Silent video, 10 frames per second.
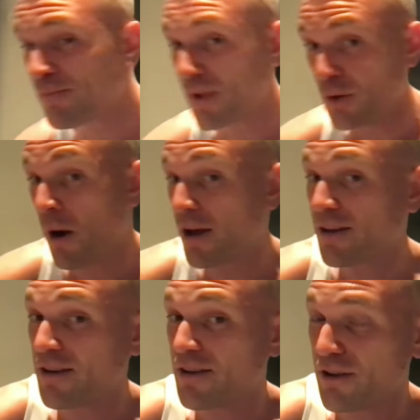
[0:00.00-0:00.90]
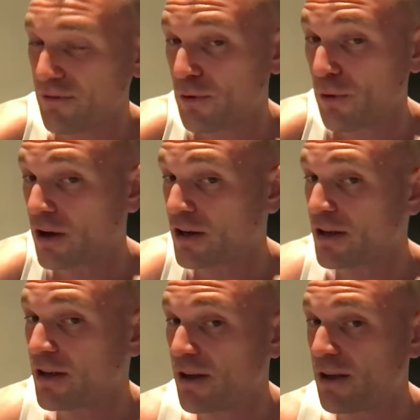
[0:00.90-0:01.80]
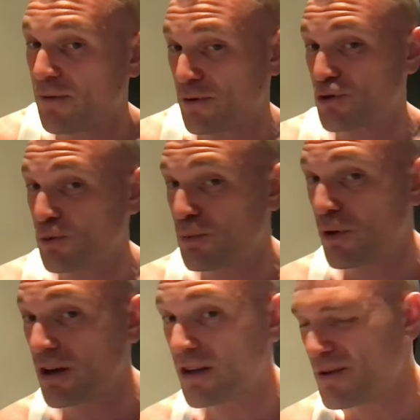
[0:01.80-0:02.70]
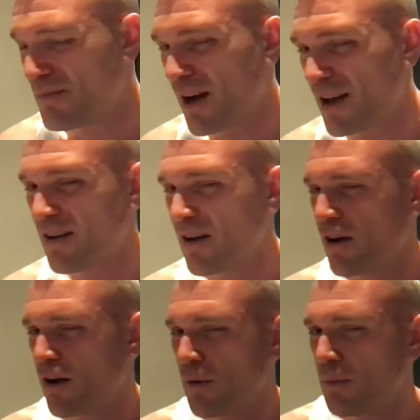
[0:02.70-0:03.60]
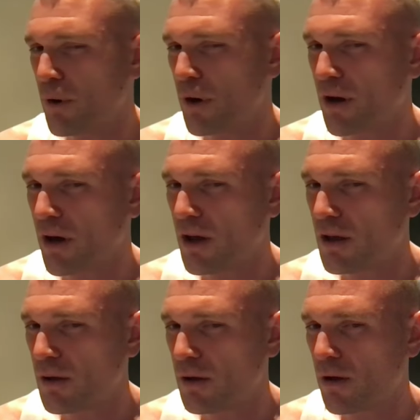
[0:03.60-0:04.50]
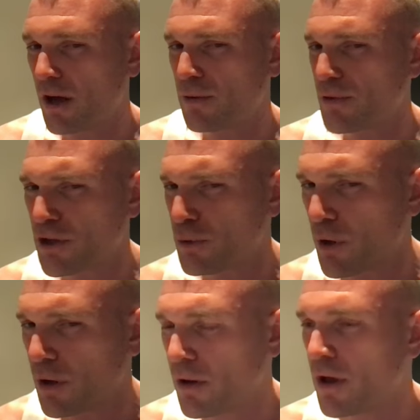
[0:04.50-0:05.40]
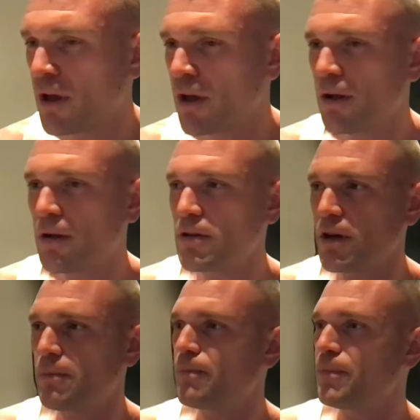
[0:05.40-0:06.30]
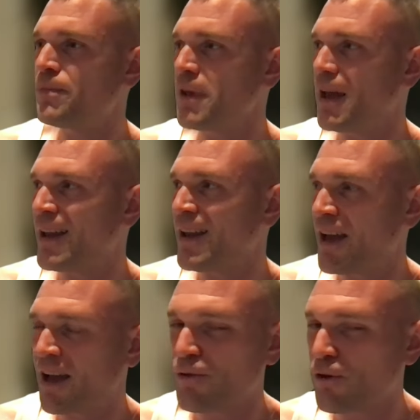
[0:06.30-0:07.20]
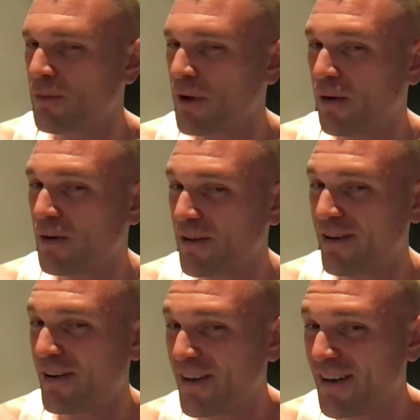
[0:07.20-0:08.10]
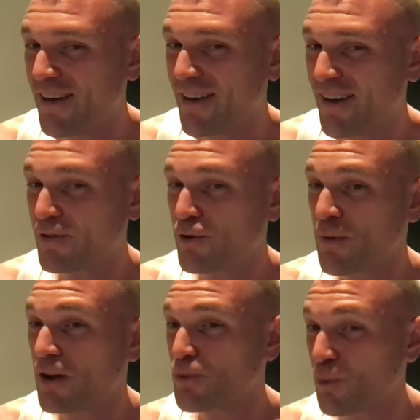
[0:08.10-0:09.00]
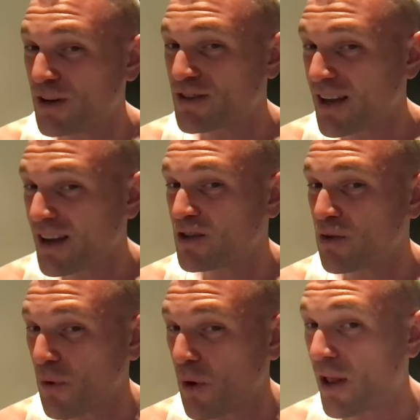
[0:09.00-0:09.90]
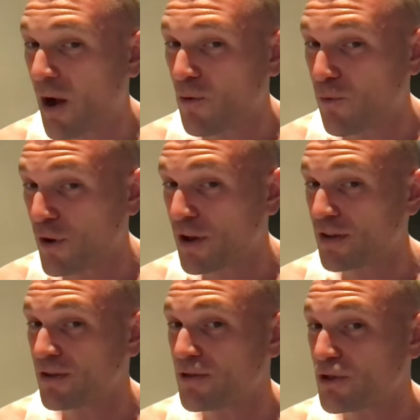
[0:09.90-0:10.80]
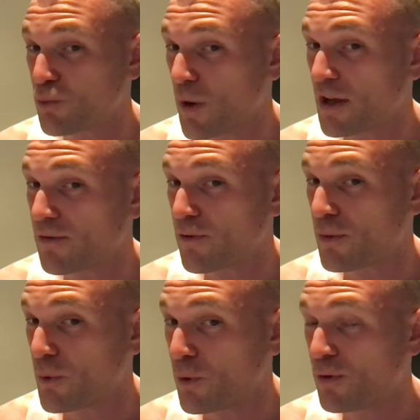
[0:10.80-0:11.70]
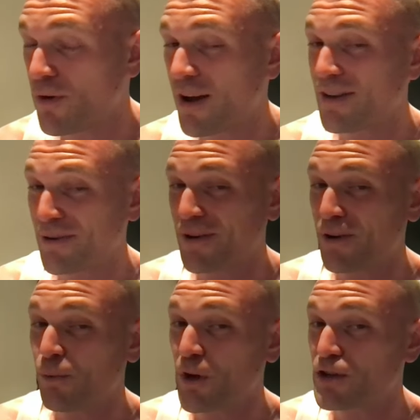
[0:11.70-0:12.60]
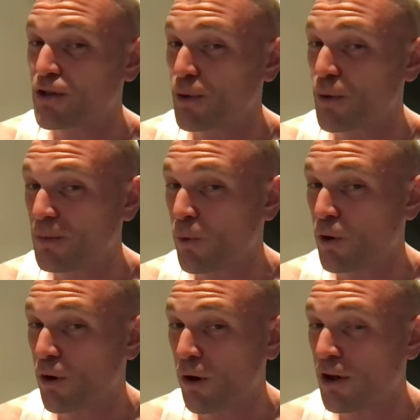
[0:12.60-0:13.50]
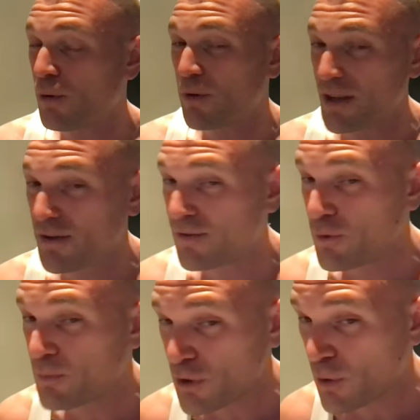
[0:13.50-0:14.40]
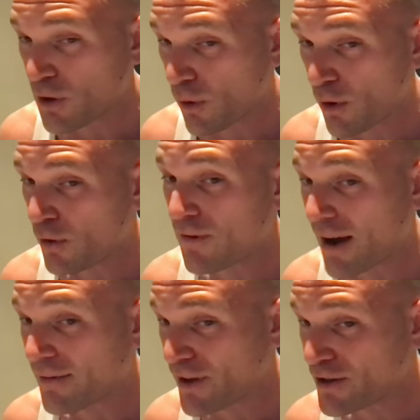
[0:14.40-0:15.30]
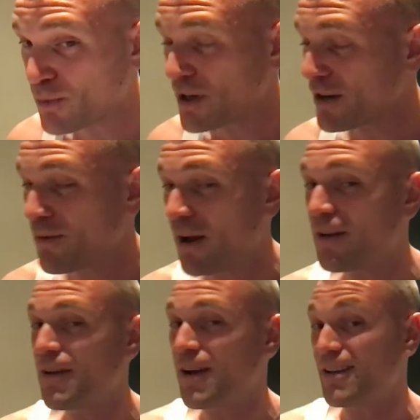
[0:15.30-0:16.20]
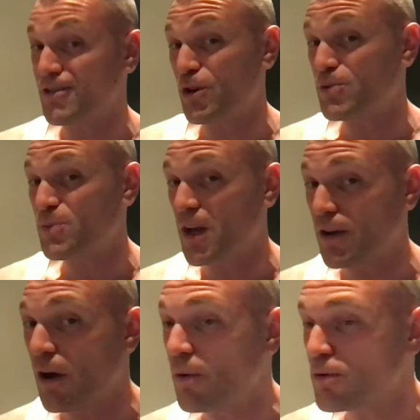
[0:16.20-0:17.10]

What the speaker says: You might. If you're lucky, if you're super lucky, you might. But I don't think you will. And after about 20 seconds of all out freaking swinging for the moon, right? You're going to wish that you had more cardio, even if you've been doing cardio 5 days a week, right? Trust me, I know.